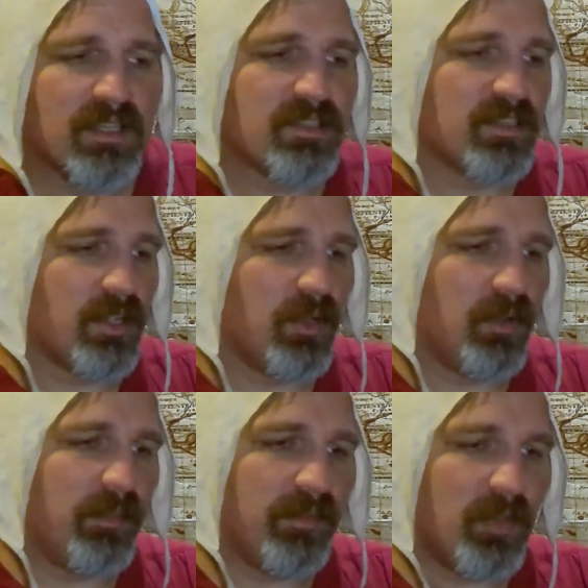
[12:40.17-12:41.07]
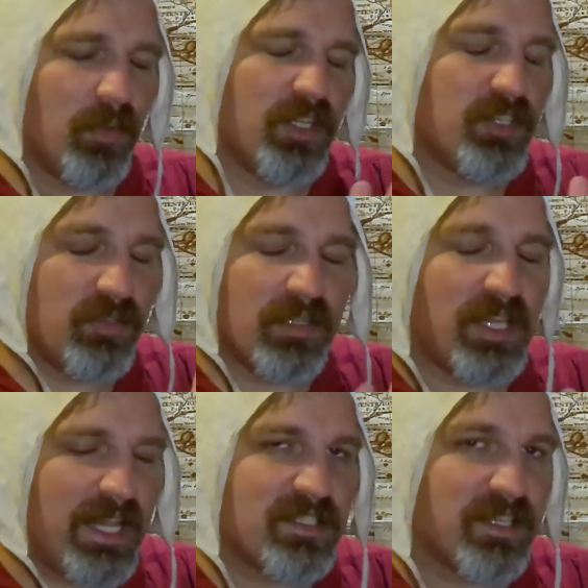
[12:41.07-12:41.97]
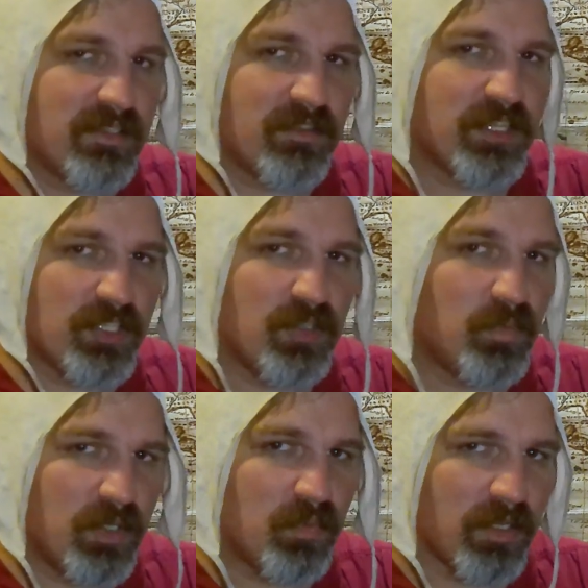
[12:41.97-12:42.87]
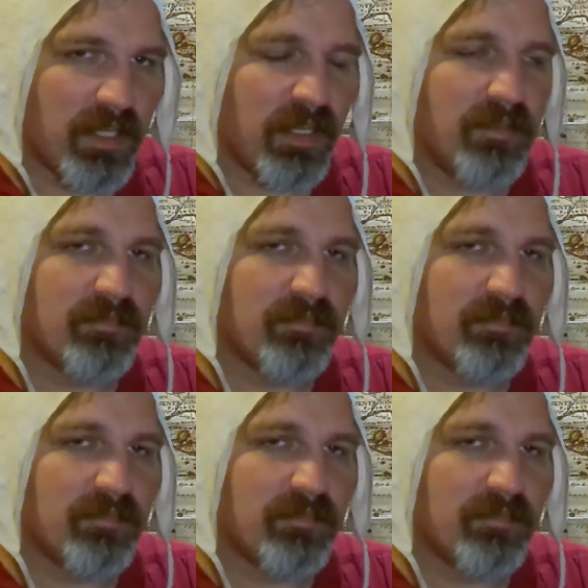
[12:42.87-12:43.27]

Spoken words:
So if you want to do classic traditional woodworking,